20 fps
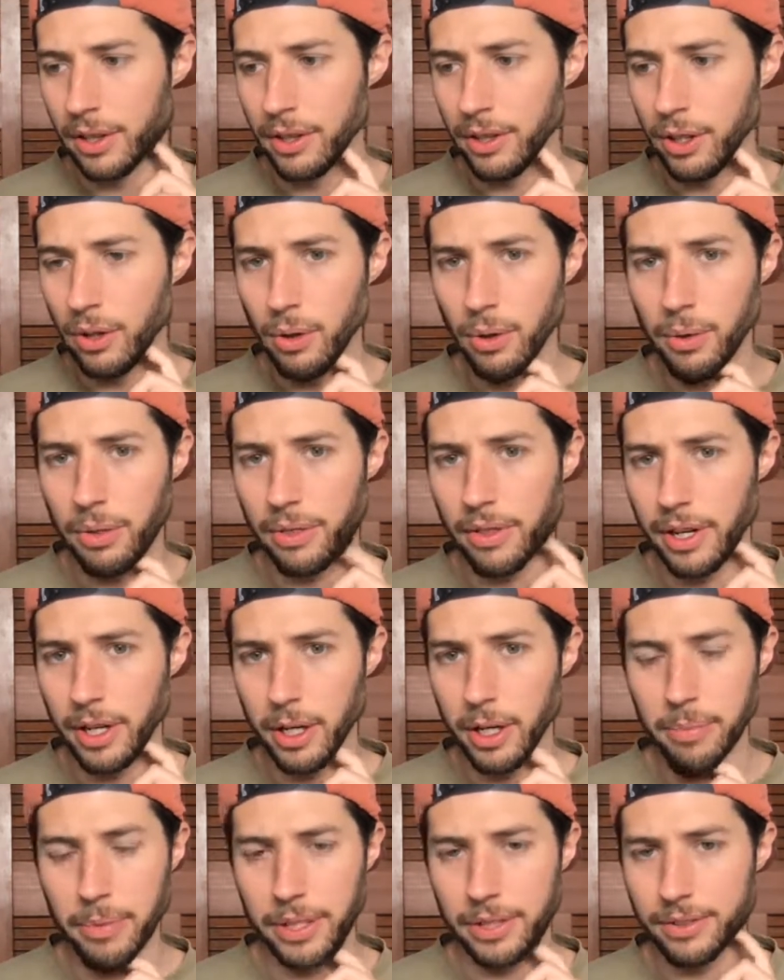cold
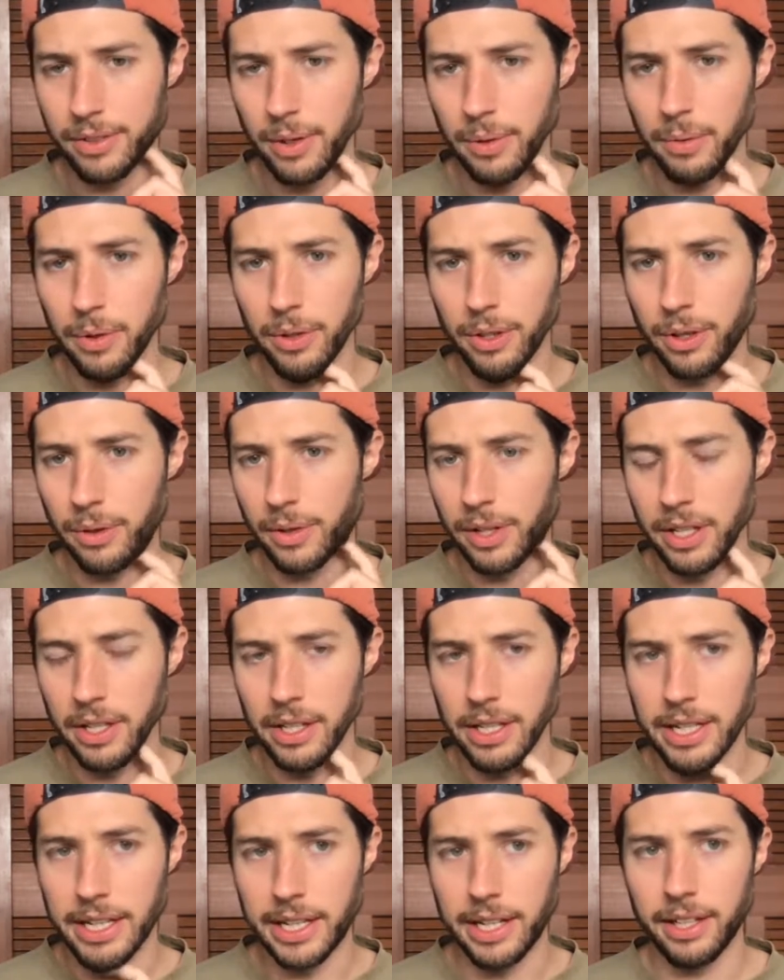therapy, so I won't go into
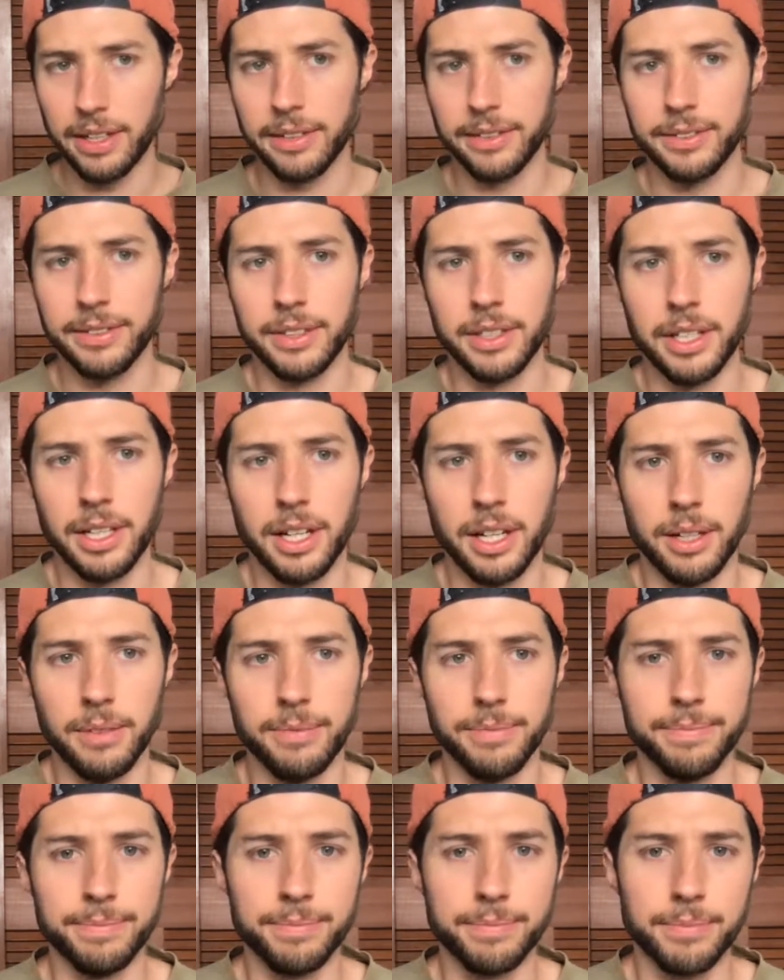that.
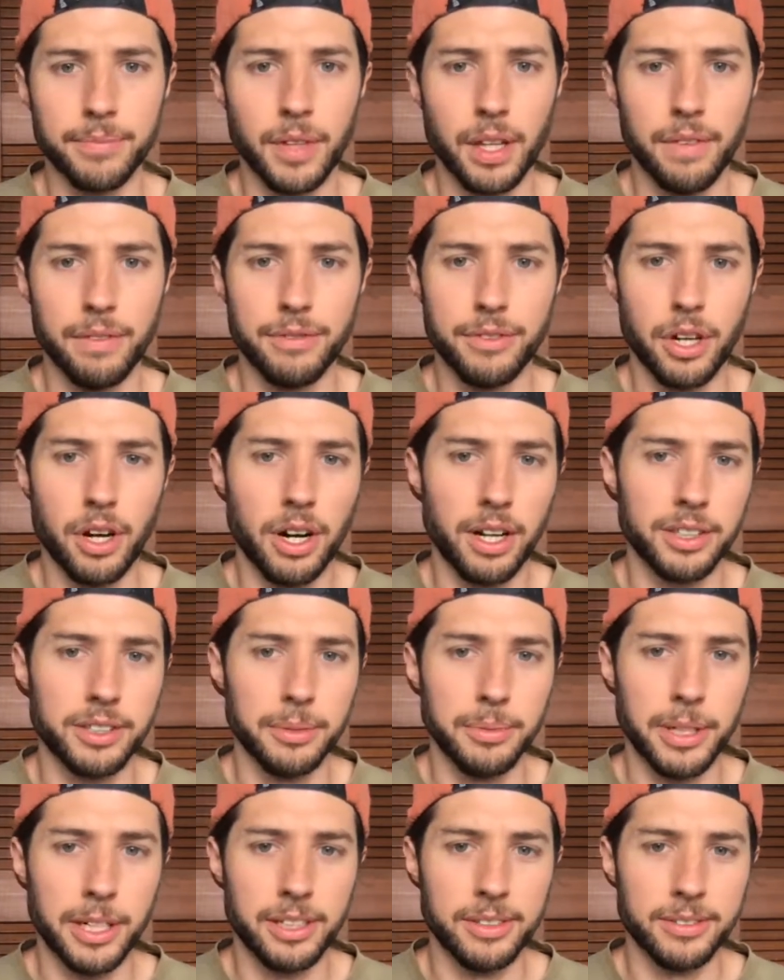I've talked
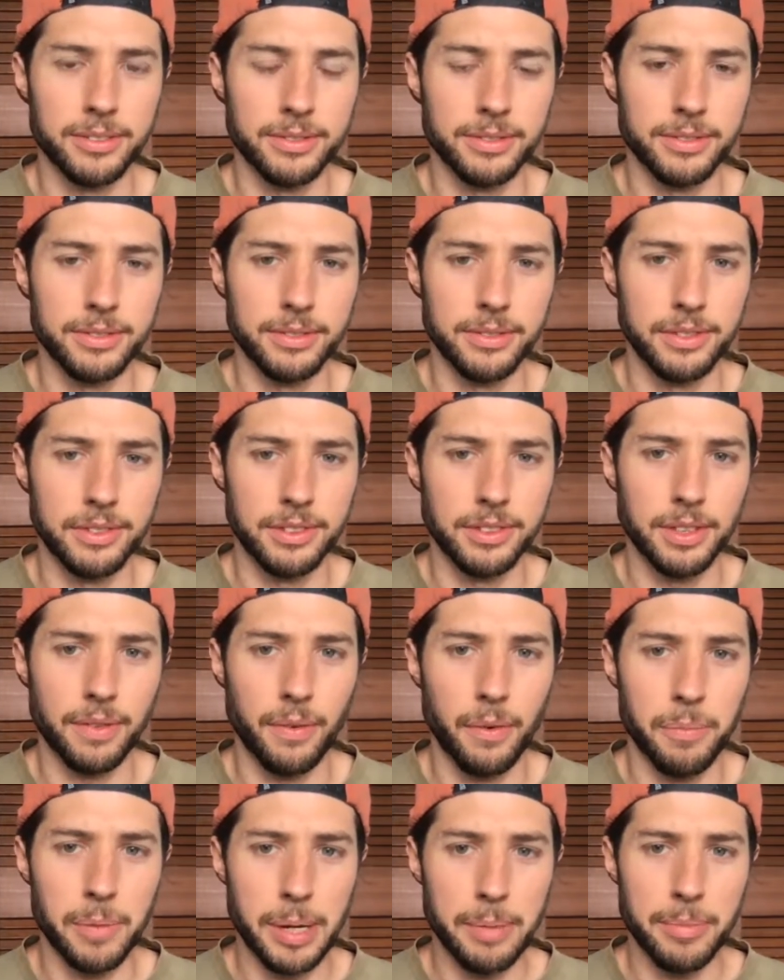about some
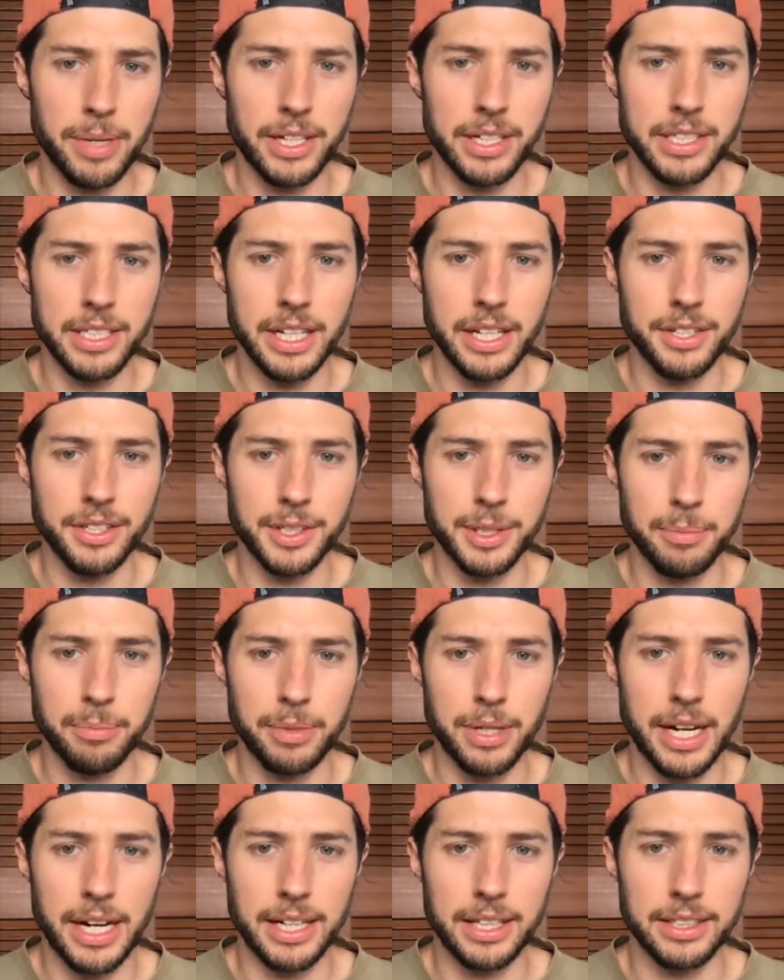of my meditation
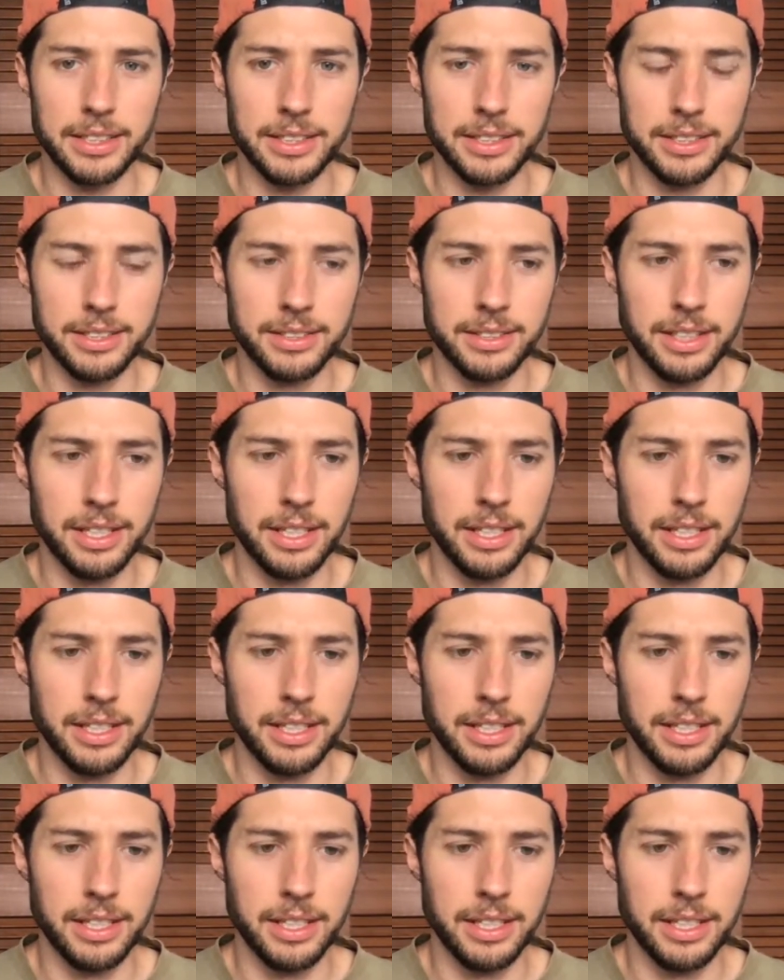practice,